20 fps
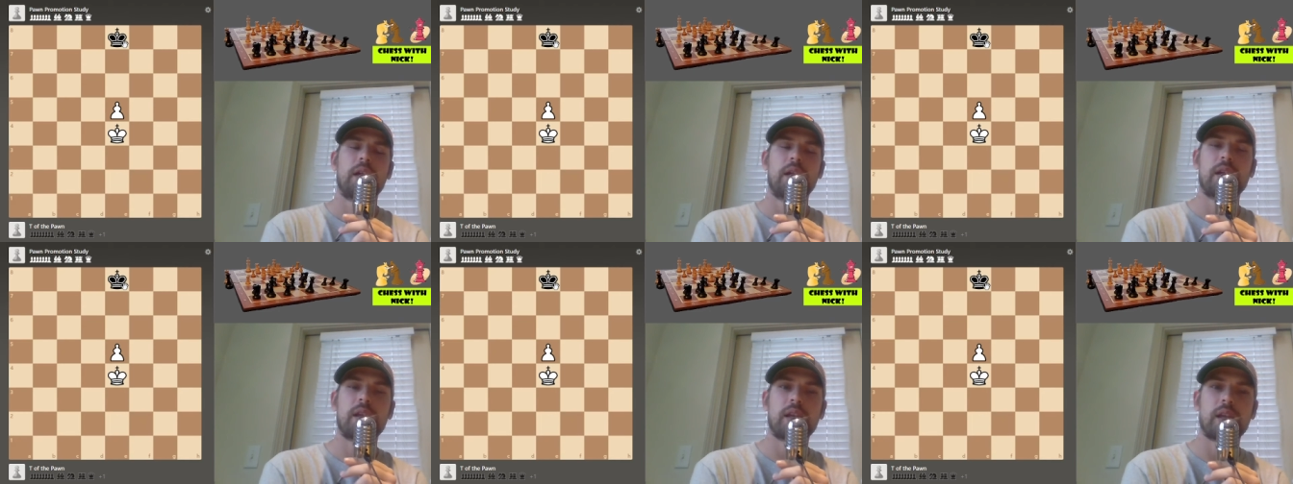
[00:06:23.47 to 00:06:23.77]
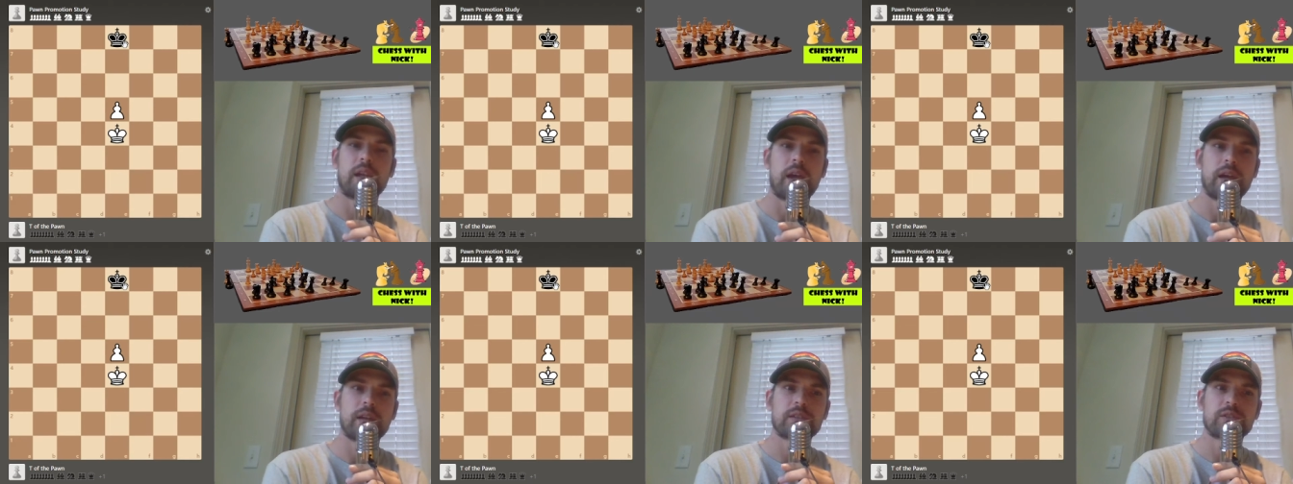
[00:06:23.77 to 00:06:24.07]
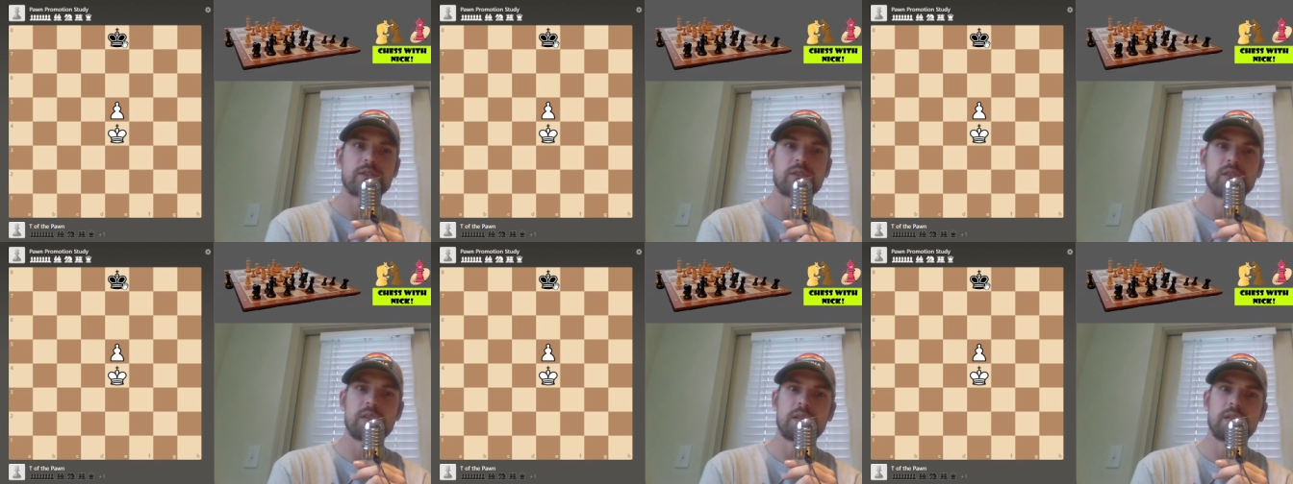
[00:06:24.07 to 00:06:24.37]
it can
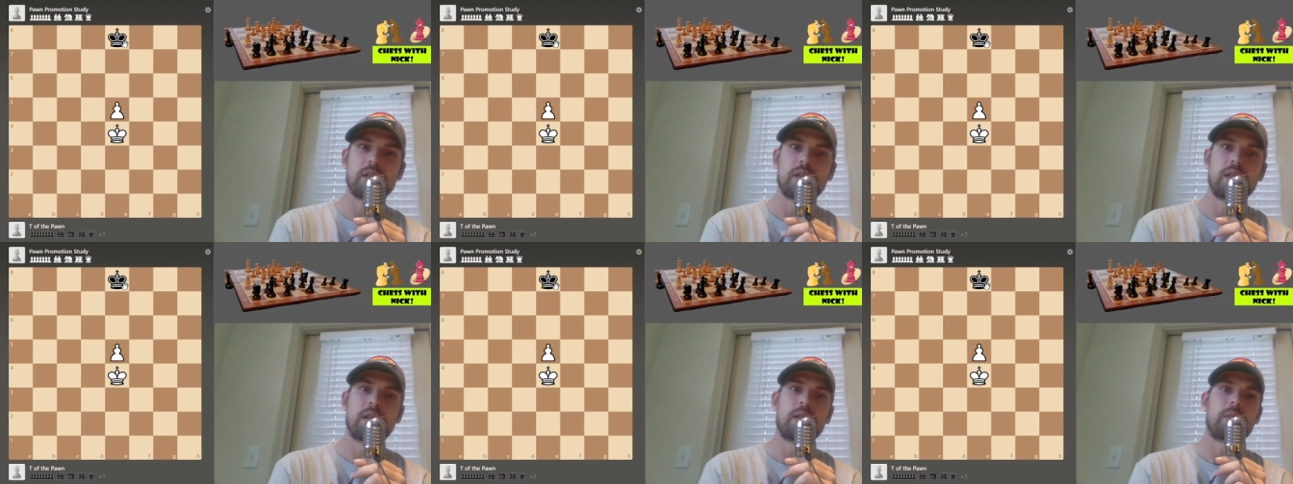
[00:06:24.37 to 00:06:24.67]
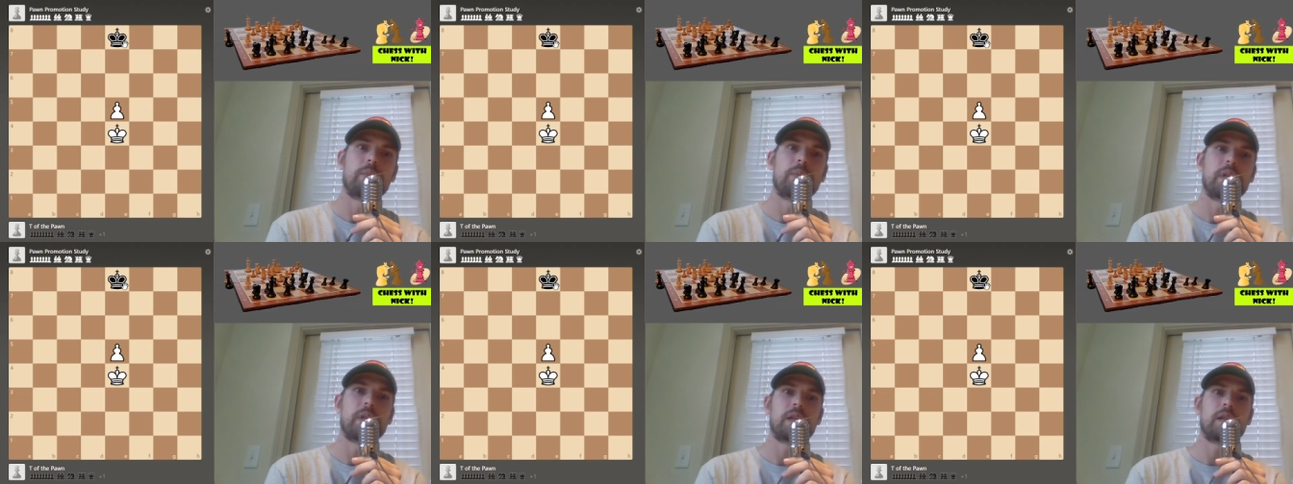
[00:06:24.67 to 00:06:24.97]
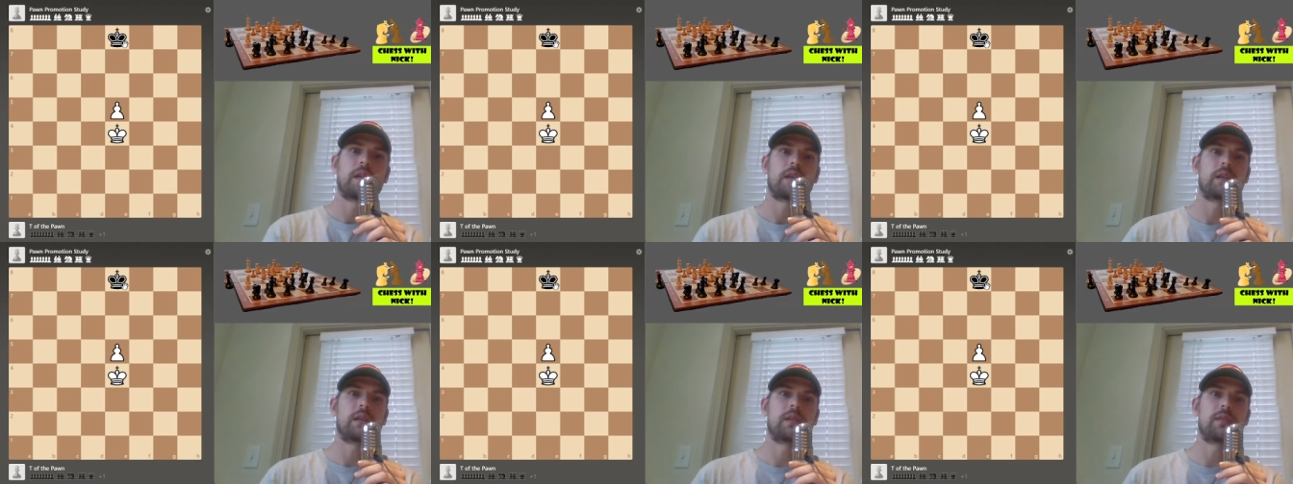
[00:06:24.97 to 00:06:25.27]
actually
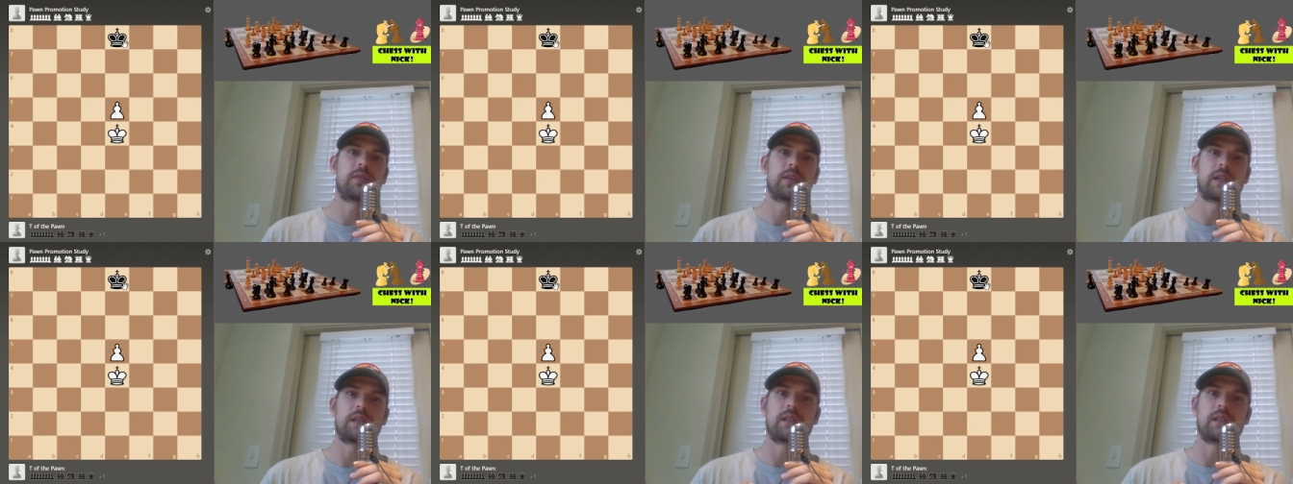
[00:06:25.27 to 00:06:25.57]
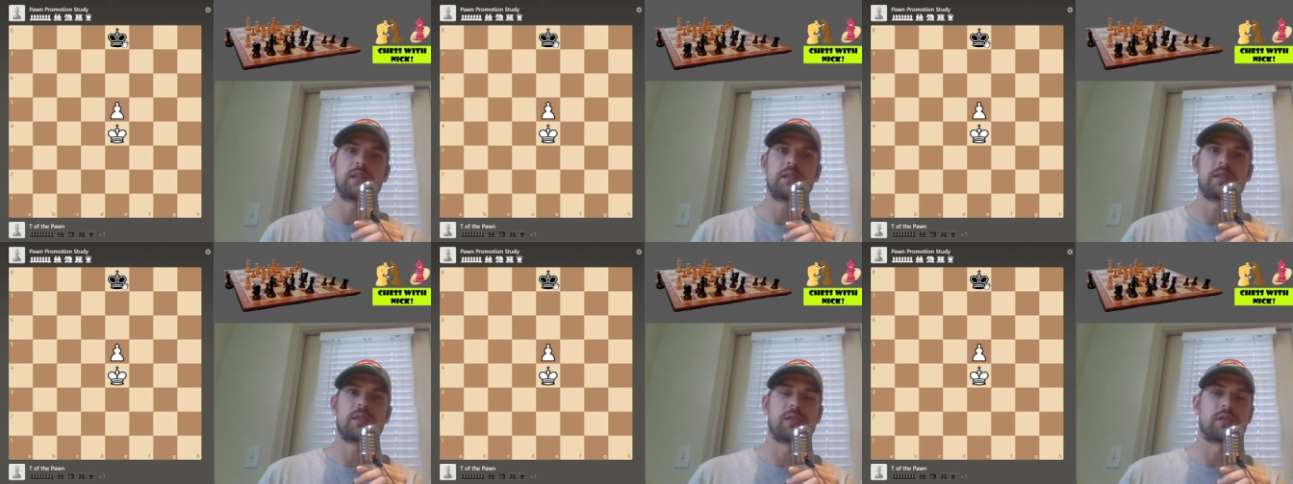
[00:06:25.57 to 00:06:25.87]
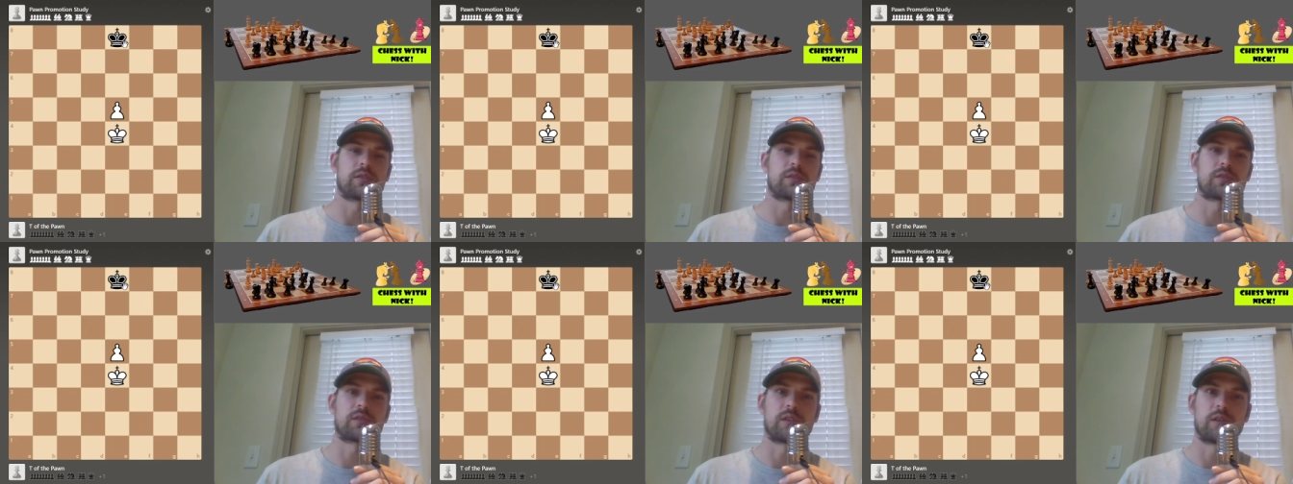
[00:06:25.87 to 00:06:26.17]
be even
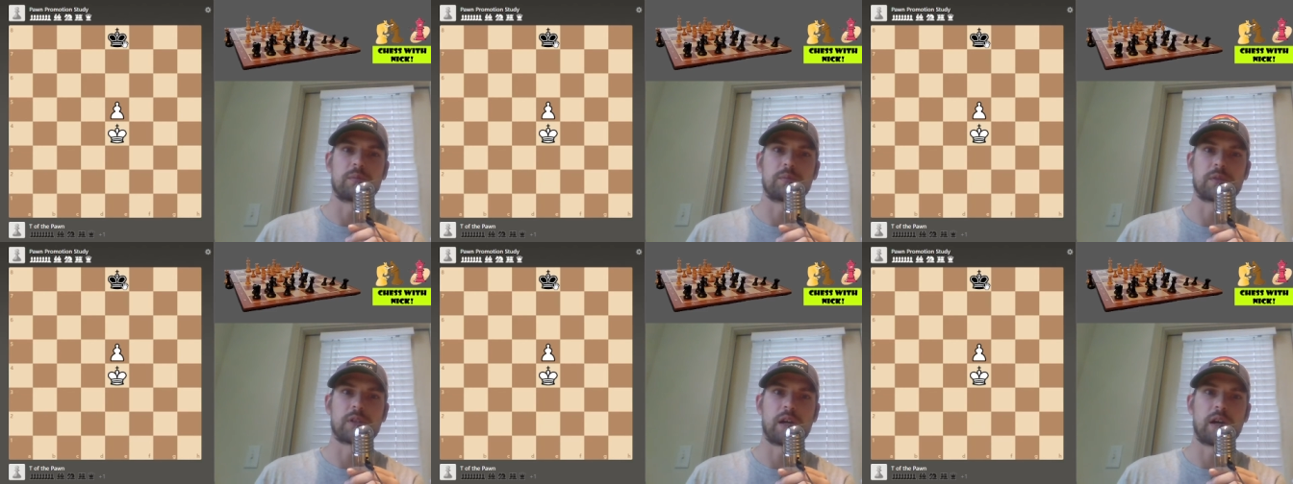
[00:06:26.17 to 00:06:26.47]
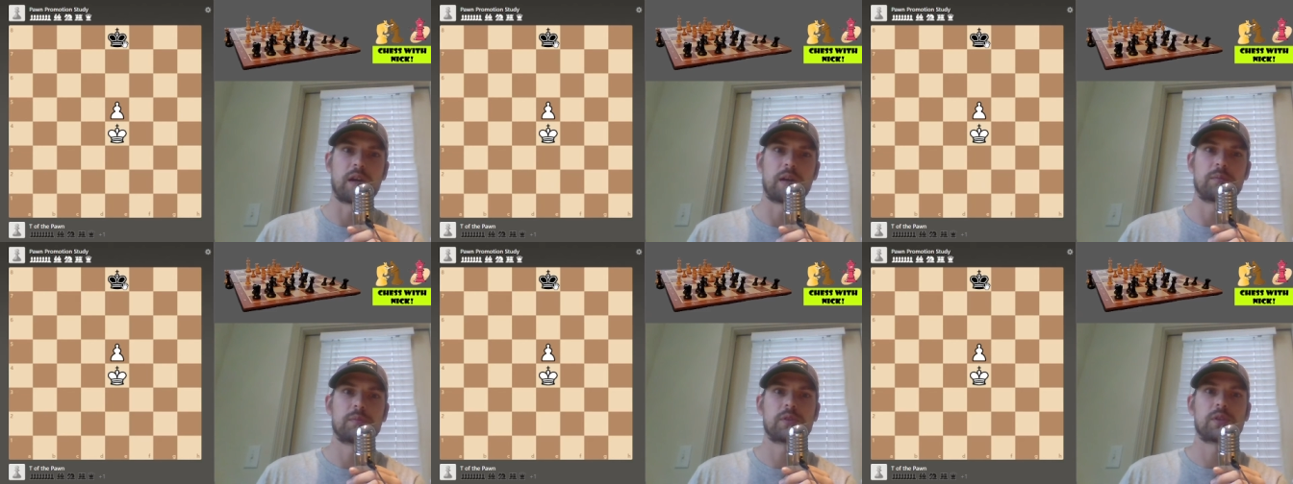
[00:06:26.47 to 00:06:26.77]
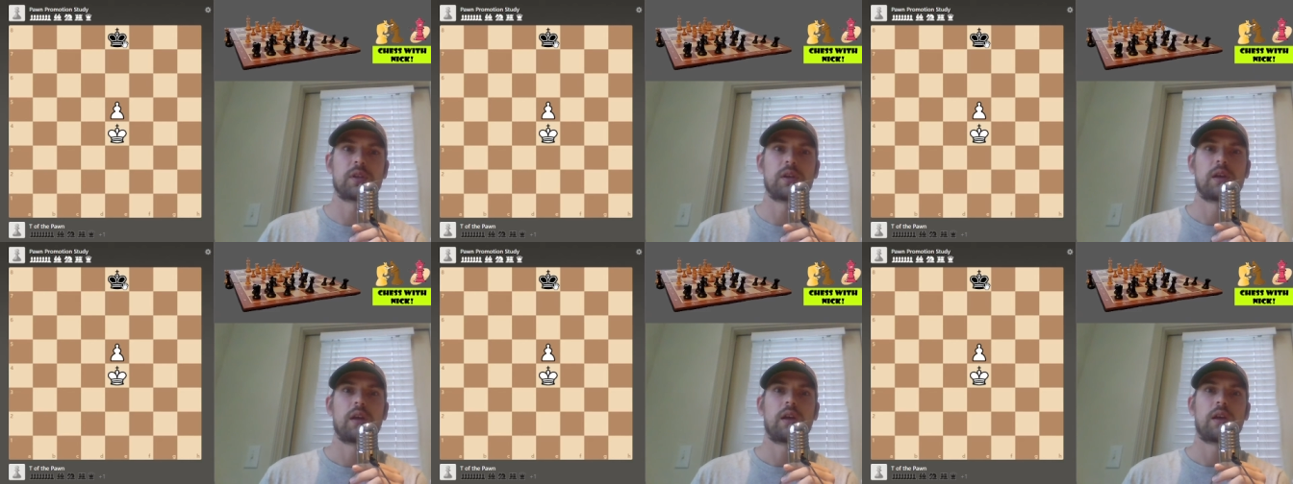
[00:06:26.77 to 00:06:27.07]
easier sometimes